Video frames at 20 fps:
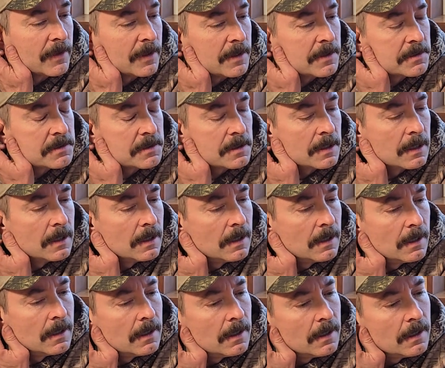this,
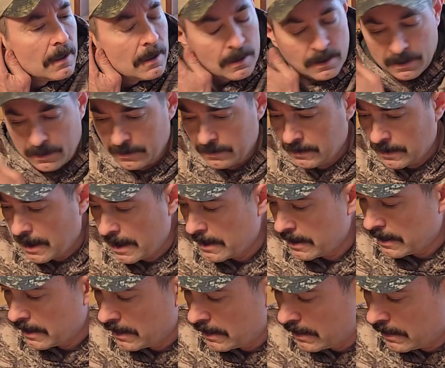and
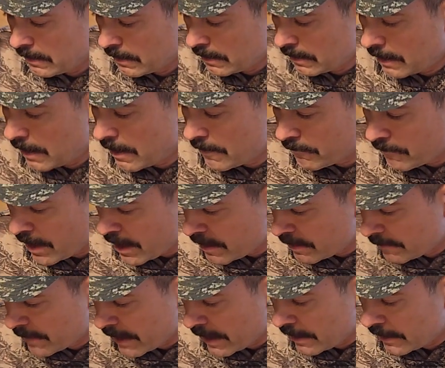I read
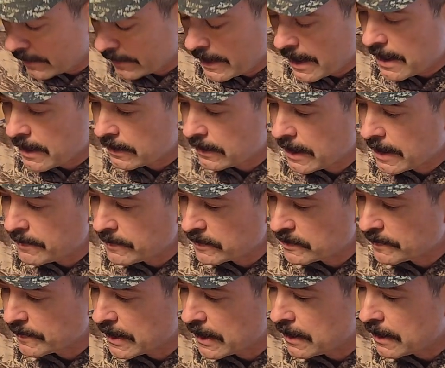about, I can't claim this
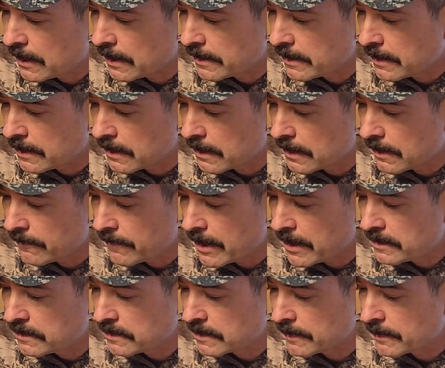is my idea, I
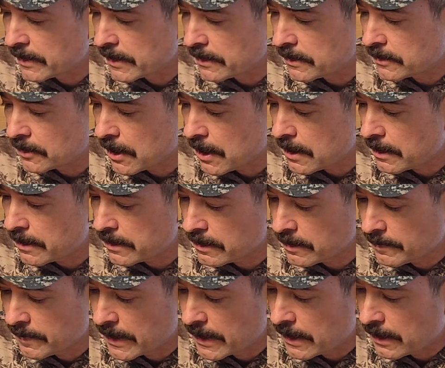read somebody talking
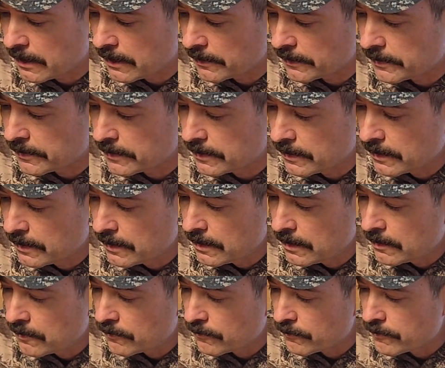about
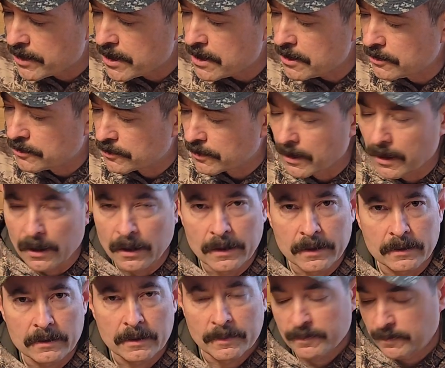
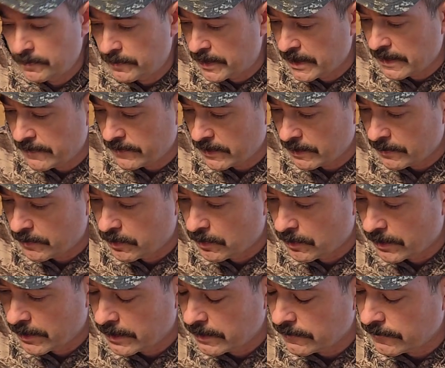re-drilling the pivot
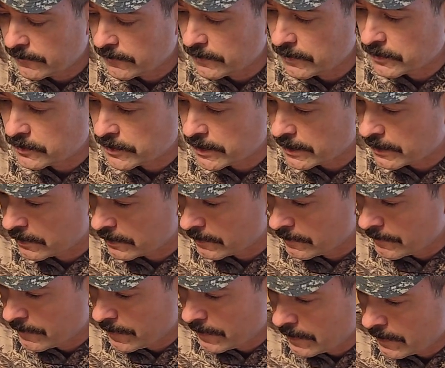point for the trigger